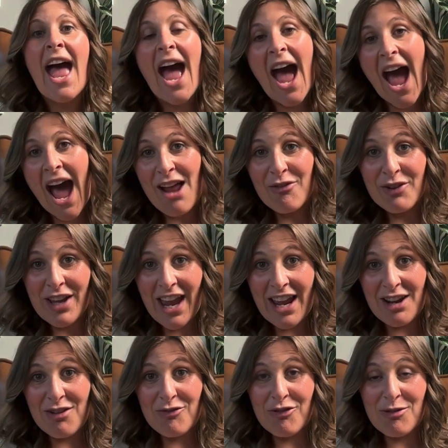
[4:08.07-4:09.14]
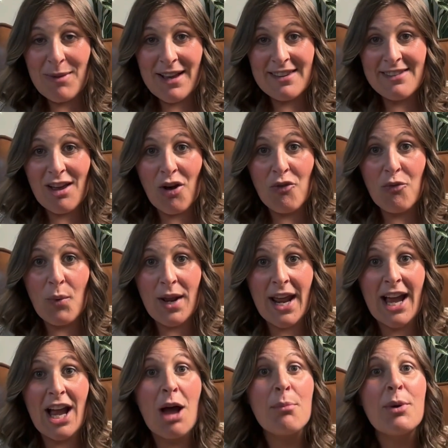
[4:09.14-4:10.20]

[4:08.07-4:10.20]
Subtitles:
advocated for myself when I got